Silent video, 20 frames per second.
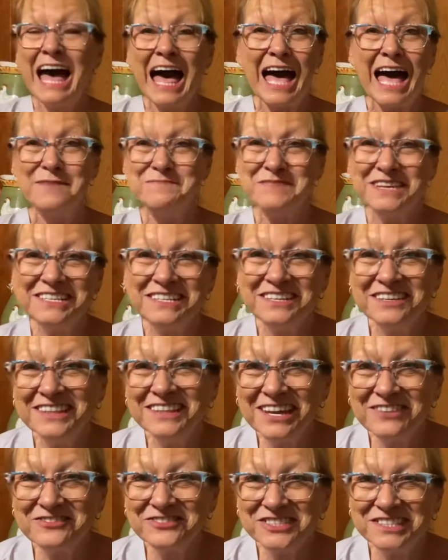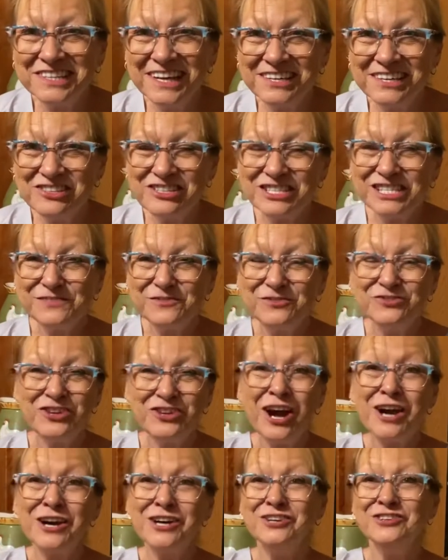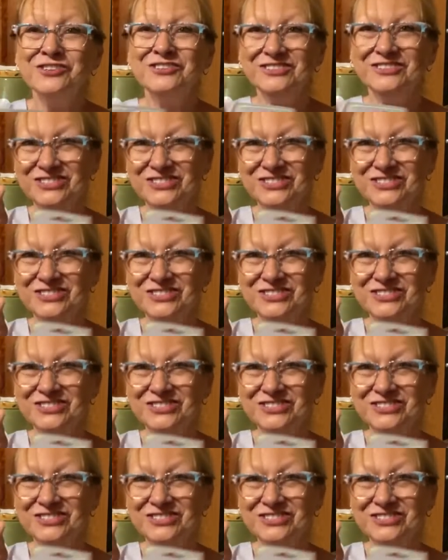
I may do that one day just for her.